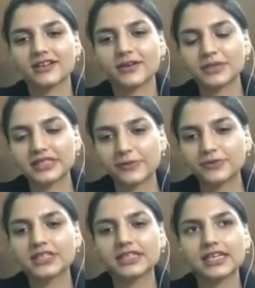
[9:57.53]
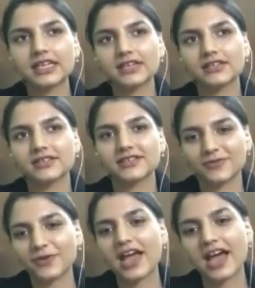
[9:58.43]
But definitely,
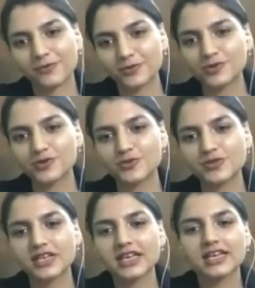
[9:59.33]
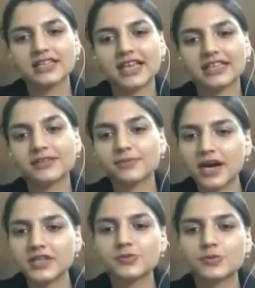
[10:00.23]
if I have to choose, then the
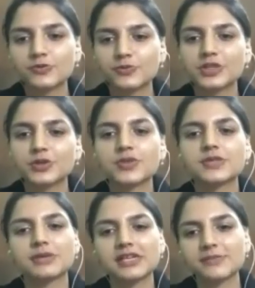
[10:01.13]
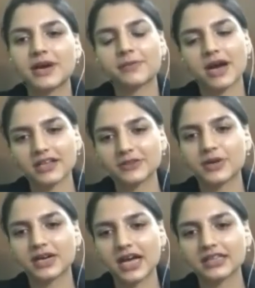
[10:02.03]
mass movement was built by
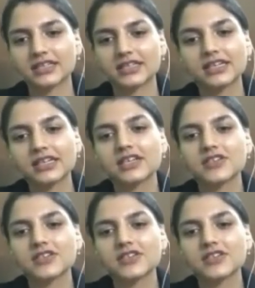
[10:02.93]
Mahatma Gandhi.